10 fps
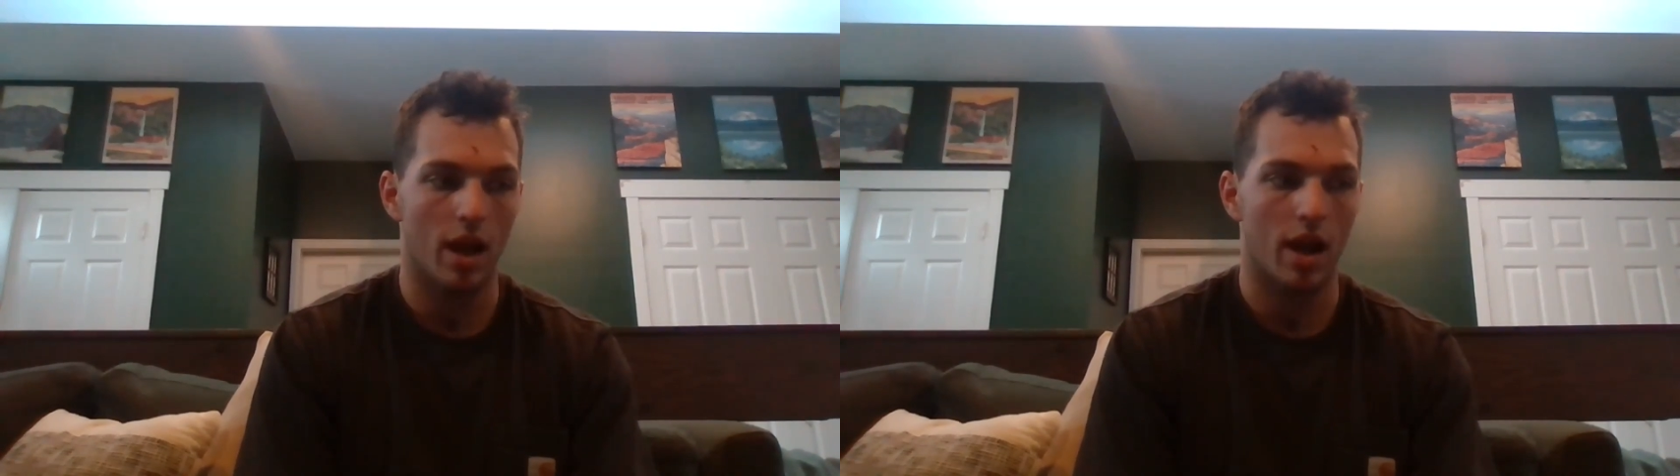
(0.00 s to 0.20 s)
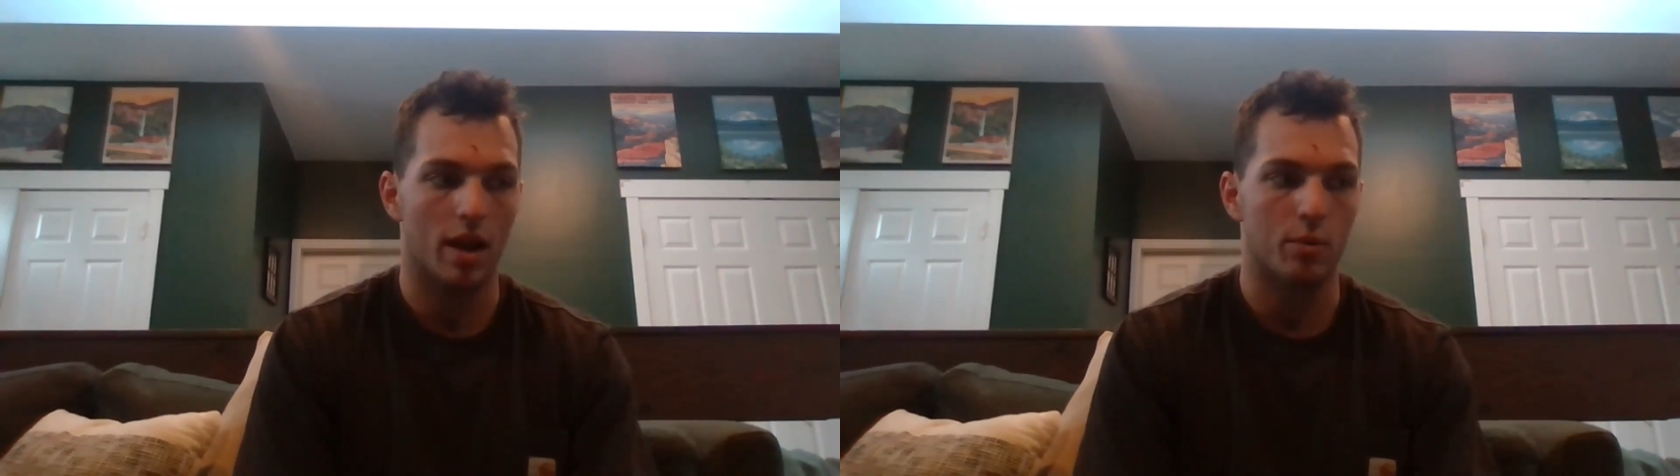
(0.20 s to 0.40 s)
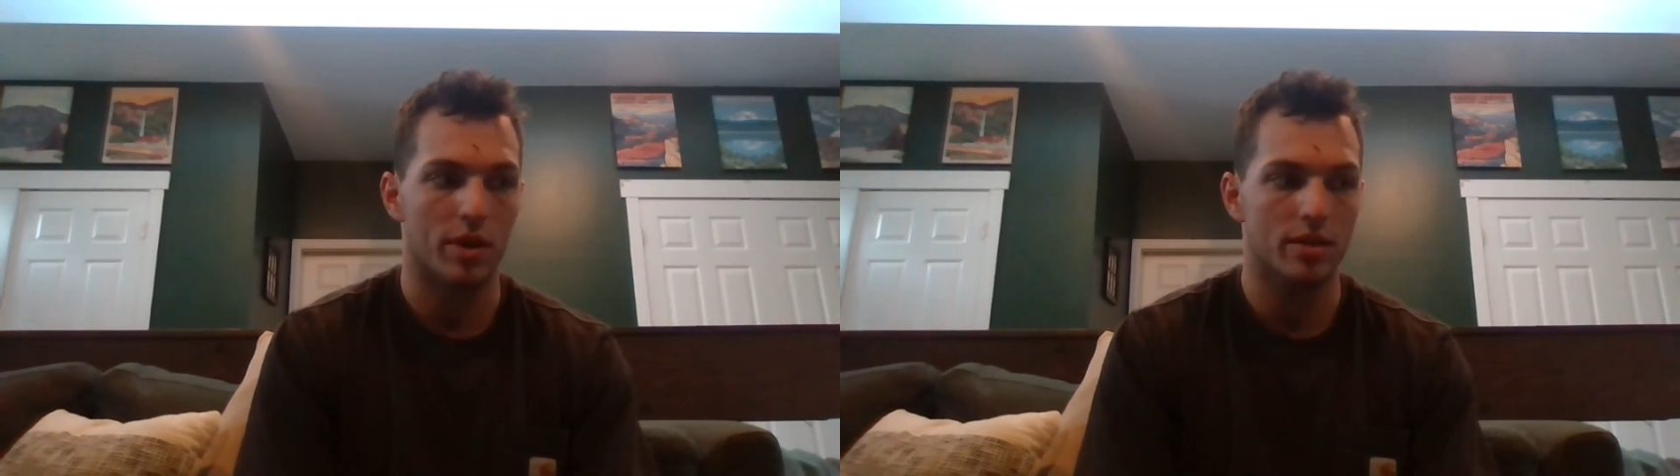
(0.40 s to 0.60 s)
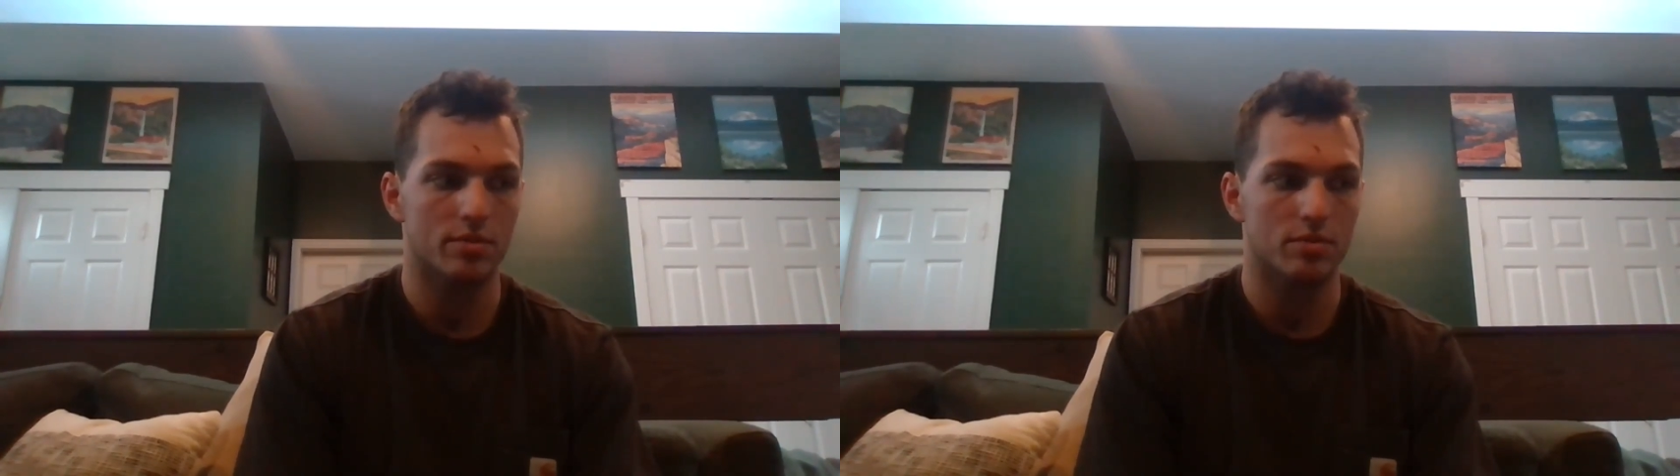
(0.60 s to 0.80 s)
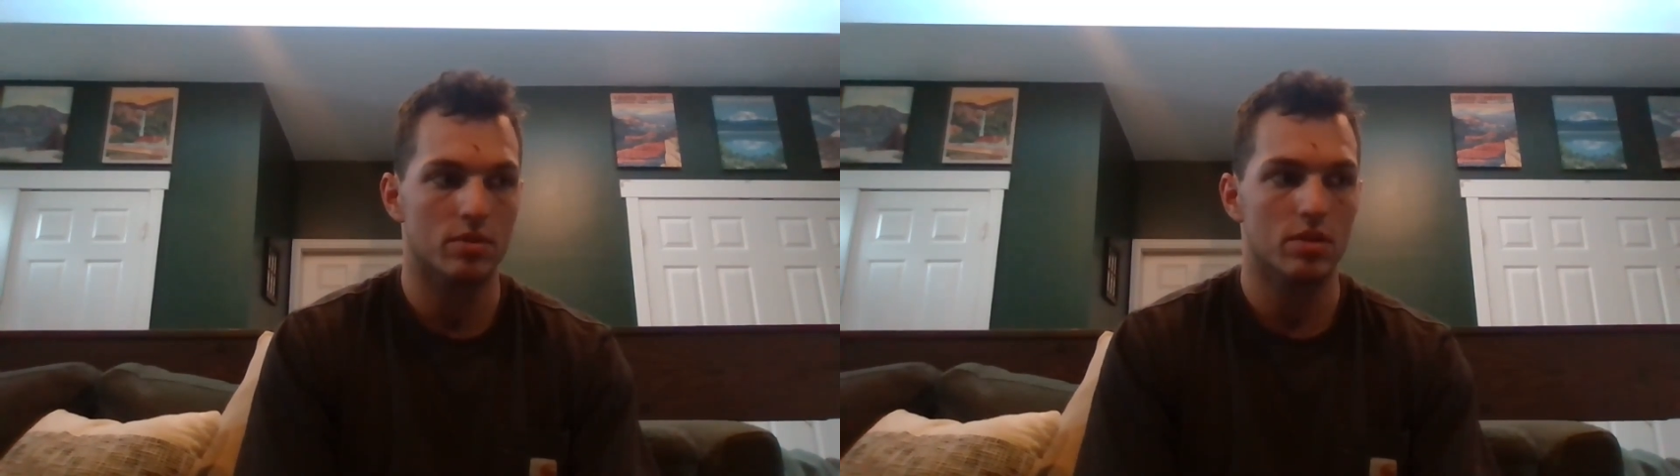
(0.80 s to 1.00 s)
I
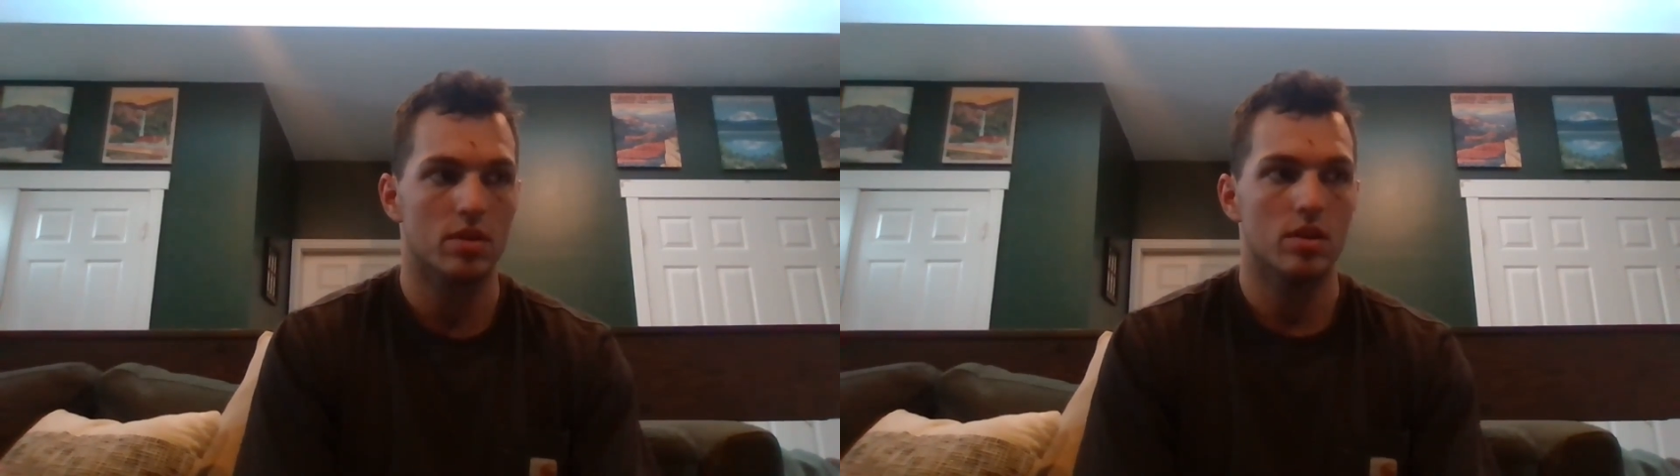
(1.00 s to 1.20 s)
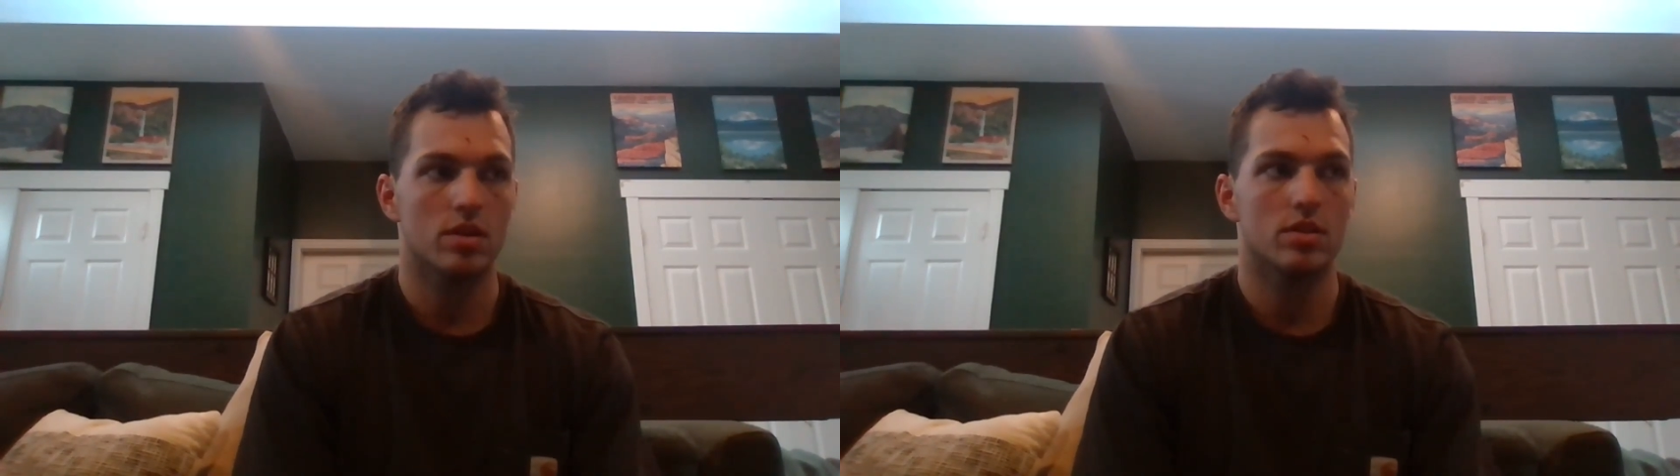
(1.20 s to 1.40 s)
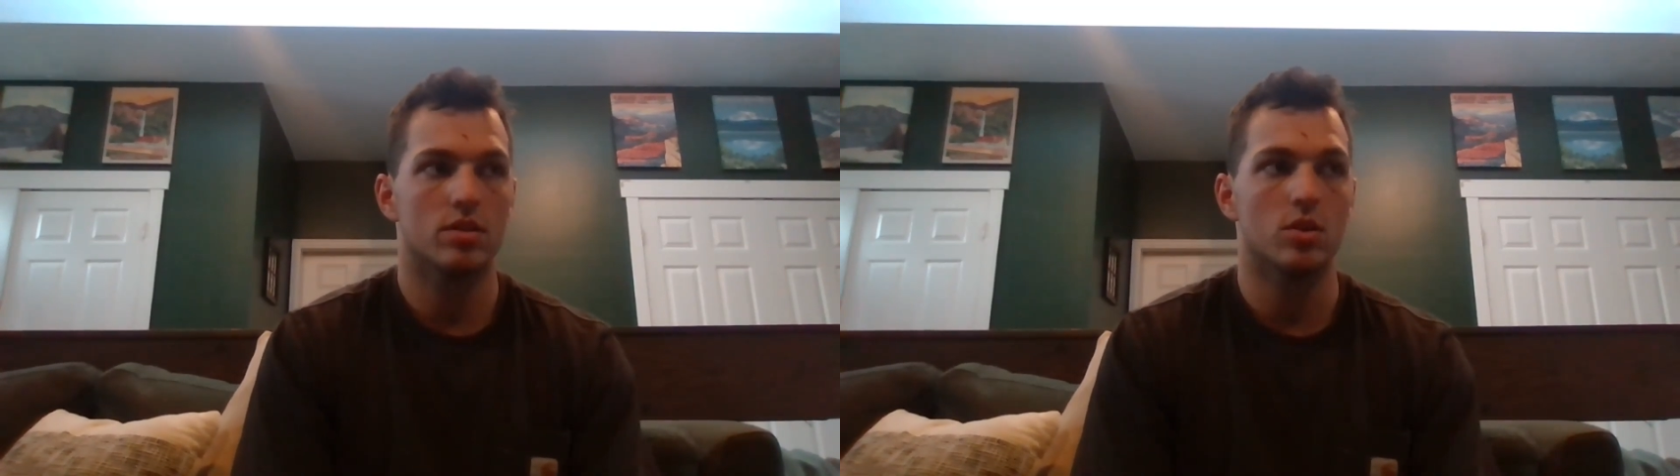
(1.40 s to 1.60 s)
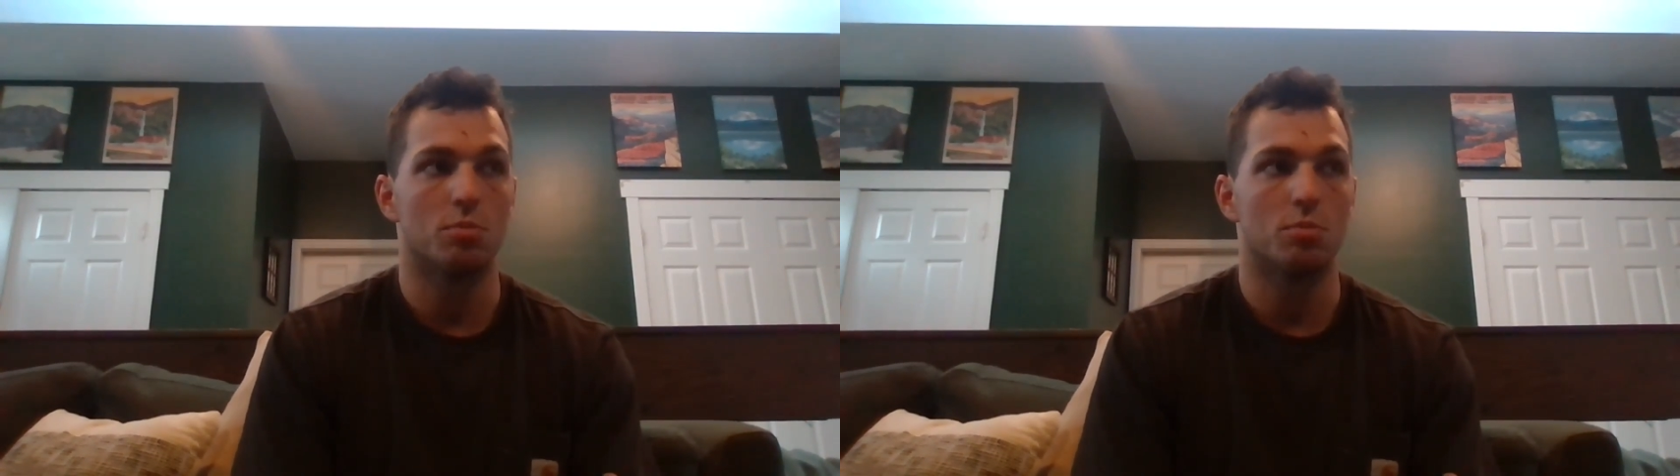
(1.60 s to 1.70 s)
went to